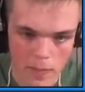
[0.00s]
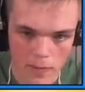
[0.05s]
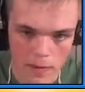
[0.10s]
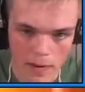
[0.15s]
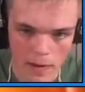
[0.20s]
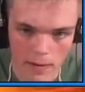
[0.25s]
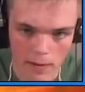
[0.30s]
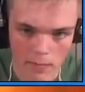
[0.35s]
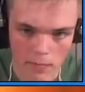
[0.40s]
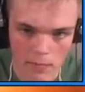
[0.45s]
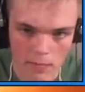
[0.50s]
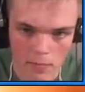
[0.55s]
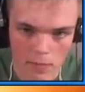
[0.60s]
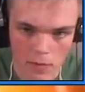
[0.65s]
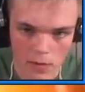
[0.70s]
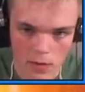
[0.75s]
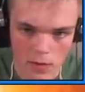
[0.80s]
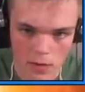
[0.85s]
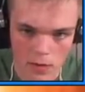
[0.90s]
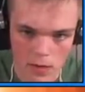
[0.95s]
Okay,
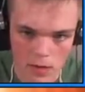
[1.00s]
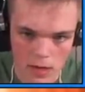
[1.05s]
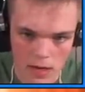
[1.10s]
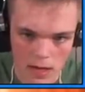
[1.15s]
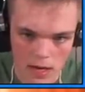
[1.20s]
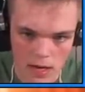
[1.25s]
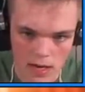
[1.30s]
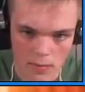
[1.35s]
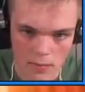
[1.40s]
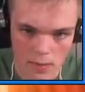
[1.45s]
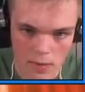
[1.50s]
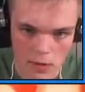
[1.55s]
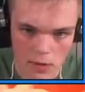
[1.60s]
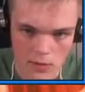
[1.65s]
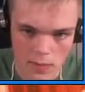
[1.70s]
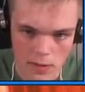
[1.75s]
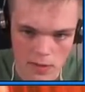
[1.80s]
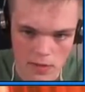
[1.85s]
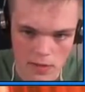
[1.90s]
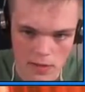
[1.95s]
right mouse
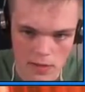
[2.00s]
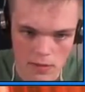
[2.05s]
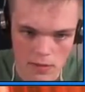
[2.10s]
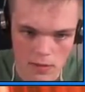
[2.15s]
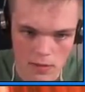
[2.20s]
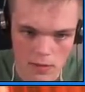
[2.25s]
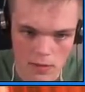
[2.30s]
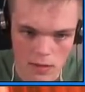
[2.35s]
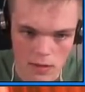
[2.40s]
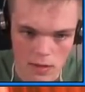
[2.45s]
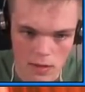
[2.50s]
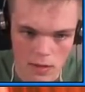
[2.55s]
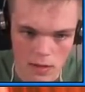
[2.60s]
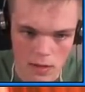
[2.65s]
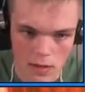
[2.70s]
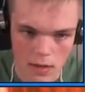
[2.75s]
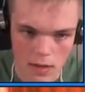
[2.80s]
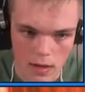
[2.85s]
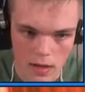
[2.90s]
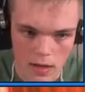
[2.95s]
button
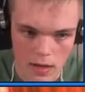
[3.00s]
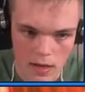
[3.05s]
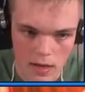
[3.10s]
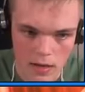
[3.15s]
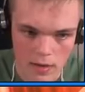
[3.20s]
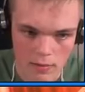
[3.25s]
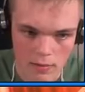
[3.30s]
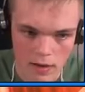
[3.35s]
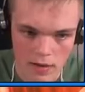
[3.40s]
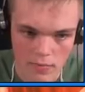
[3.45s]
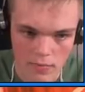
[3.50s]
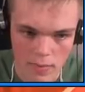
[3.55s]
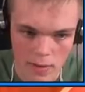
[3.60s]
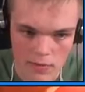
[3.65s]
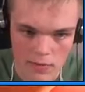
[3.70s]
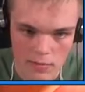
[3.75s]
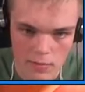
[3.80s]
and left mouse